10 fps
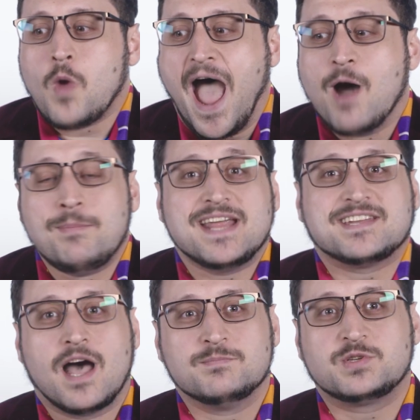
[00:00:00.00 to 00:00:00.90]
How many
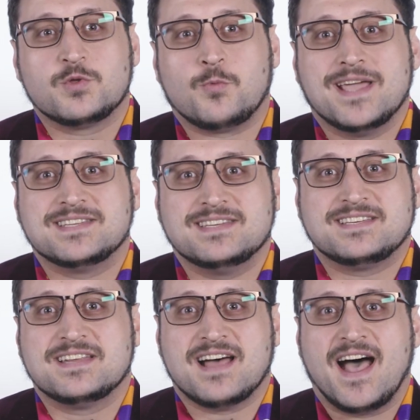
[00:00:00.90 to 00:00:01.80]
times do the Waynes
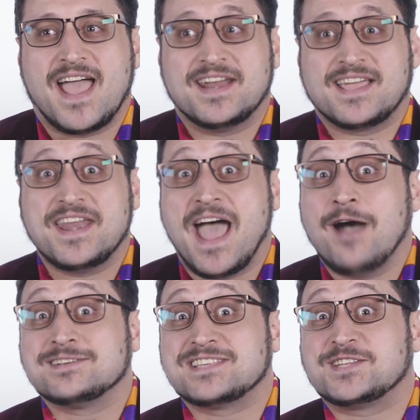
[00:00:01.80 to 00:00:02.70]
need to die? And again,
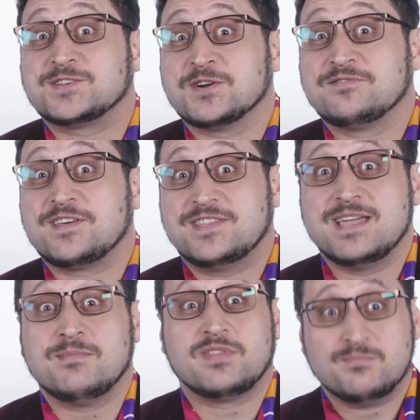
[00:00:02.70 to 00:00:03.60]
how does that serve the
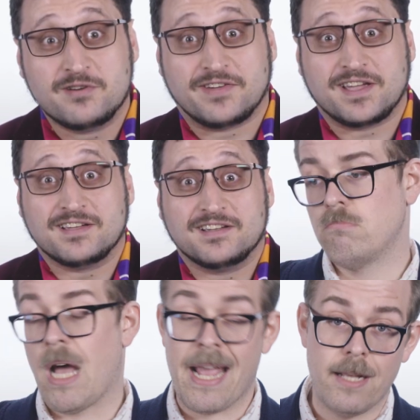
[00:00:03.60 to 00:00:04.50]
theme of the movie?
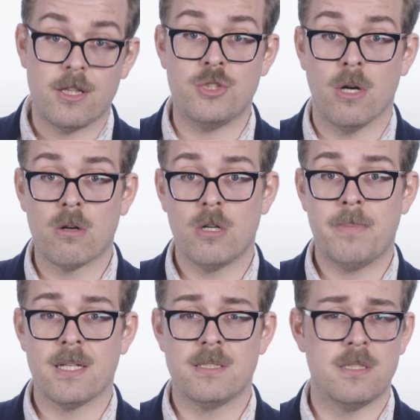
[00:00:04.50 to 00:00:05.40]
I hate the Joker
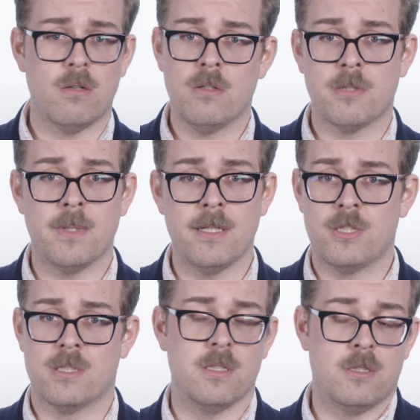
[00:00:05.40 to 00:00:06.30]
because it's ultimately
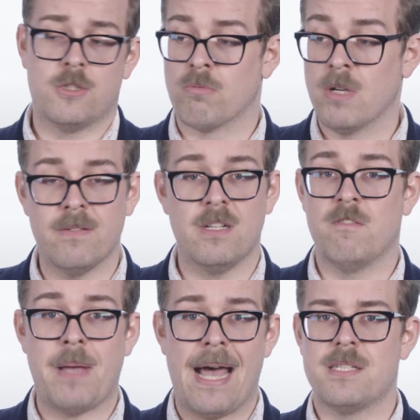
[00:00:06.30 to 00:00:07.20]
just a
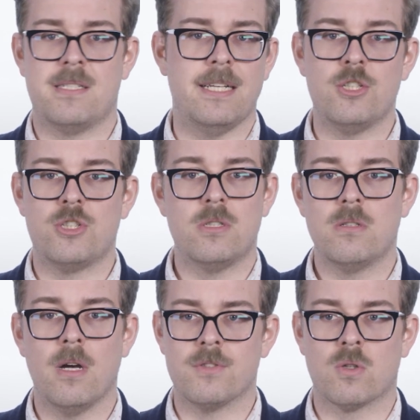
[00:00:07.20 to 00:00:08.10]
derivative pastiche
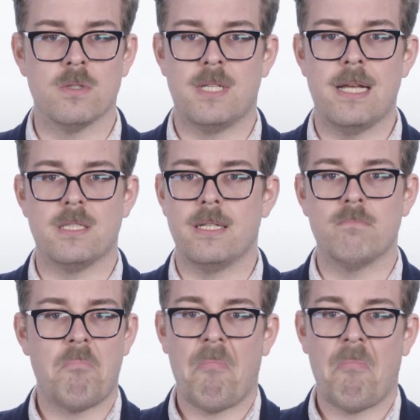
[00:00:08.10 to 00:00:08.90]
of Scorsese.